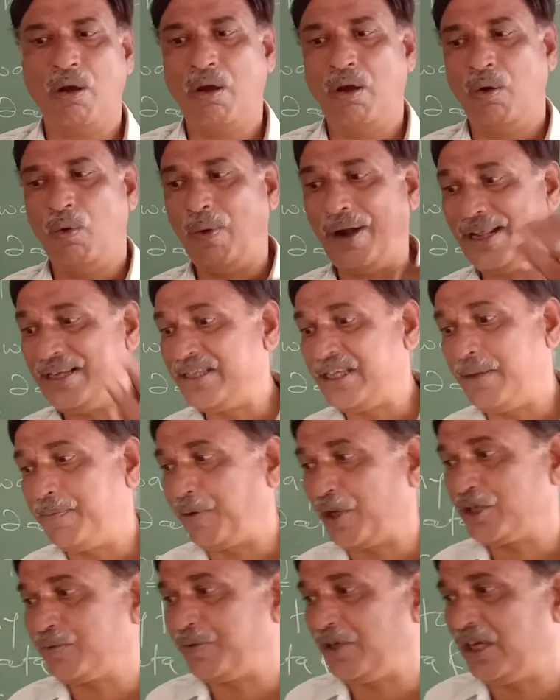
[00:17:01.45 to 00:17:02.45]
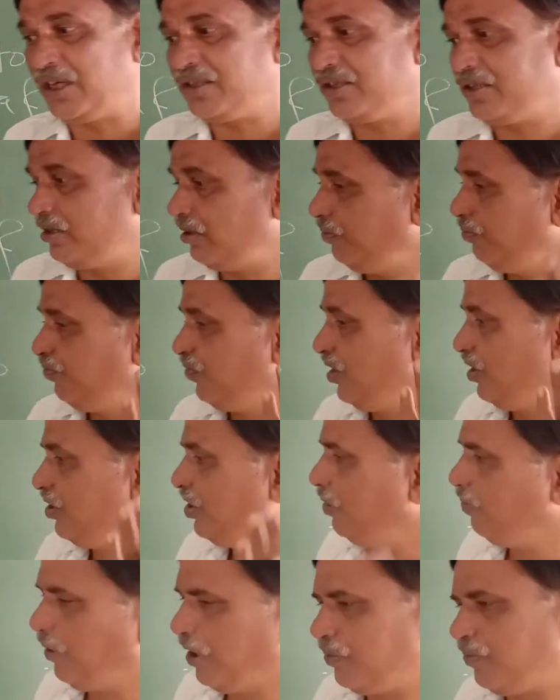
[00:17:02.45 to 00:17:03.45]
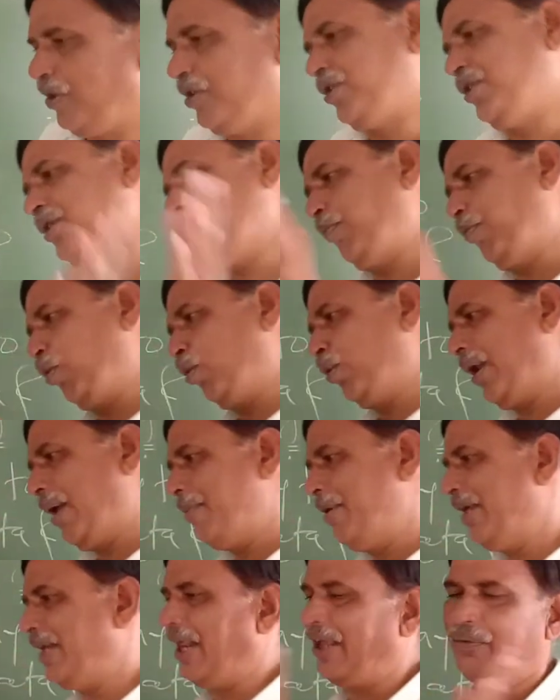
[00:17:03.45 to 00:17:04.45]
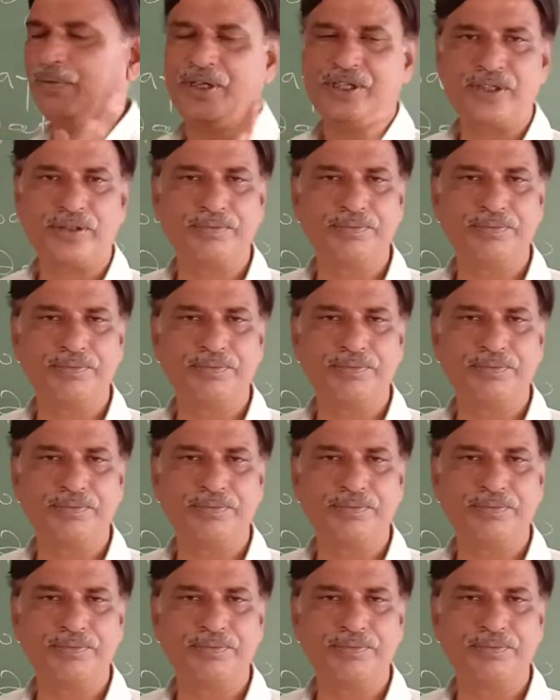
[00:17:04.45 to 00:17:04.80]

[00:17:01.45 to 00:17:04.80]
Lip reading: What is C++? C++ is a programming language.